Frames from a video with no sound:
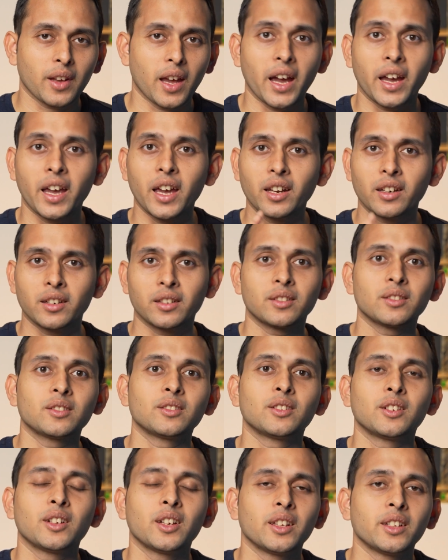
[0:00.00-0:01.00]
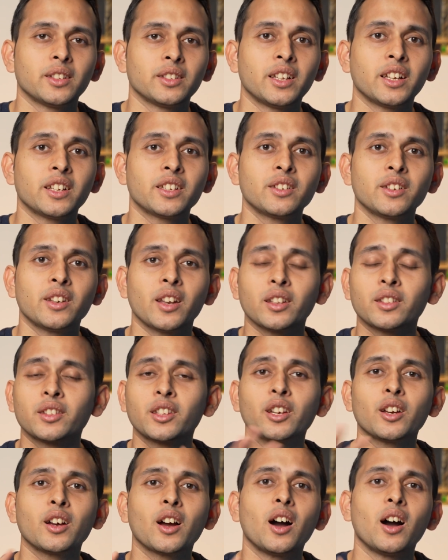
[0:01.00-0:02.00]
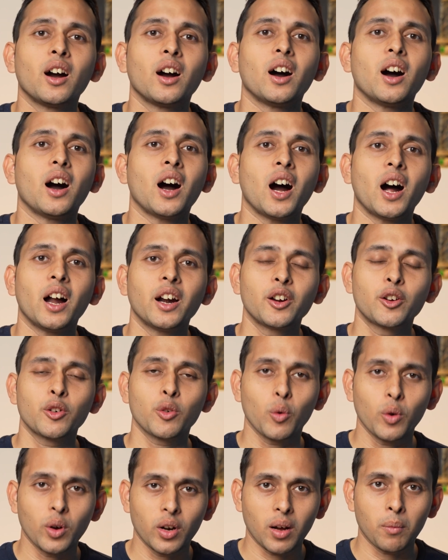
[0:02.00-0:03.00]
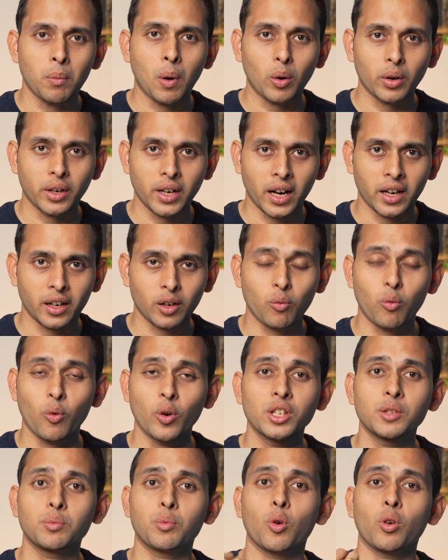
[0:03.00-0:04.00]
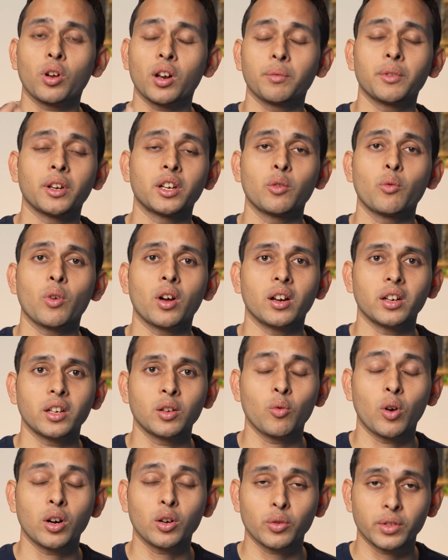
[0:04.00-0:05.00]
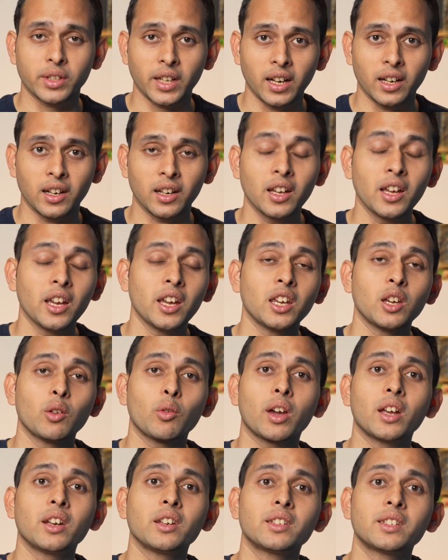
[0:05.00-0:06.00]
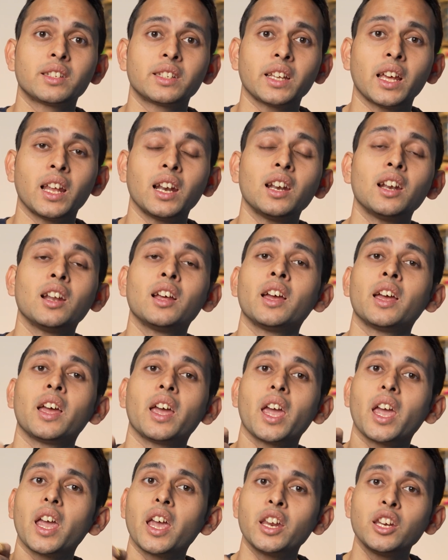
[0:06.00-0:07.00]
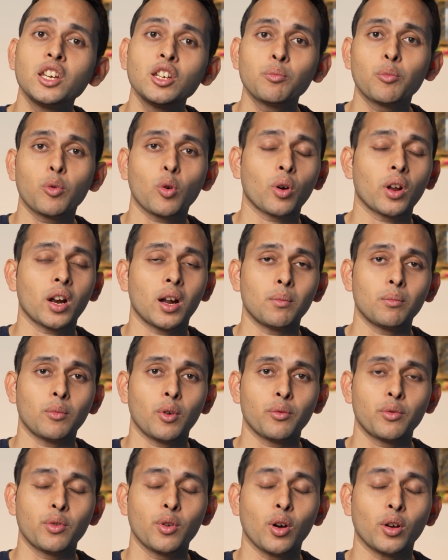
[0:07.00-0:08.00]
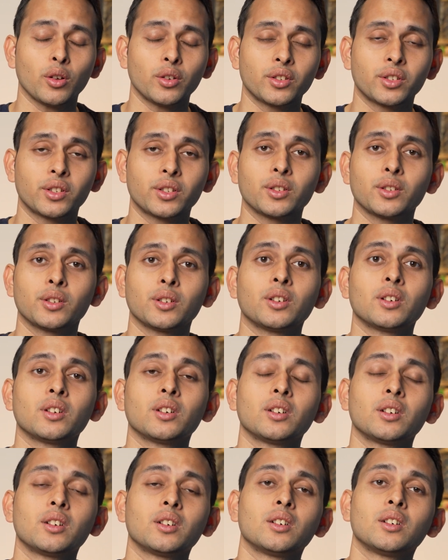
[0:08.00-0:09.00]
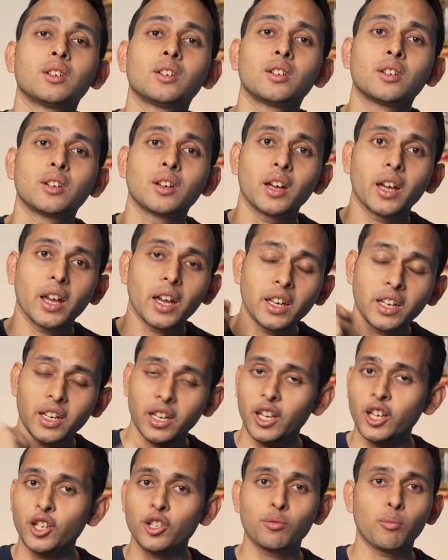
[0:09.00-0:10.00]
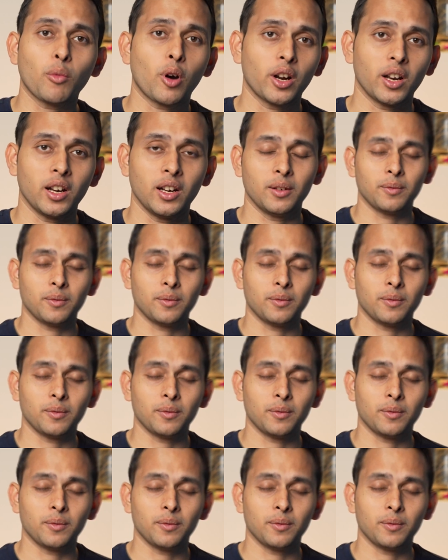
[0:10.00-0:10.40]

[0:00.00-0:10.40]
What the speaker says: Again, there is nothing hard rule about that, which program that you want to sell. You can sell any program of yours in each model.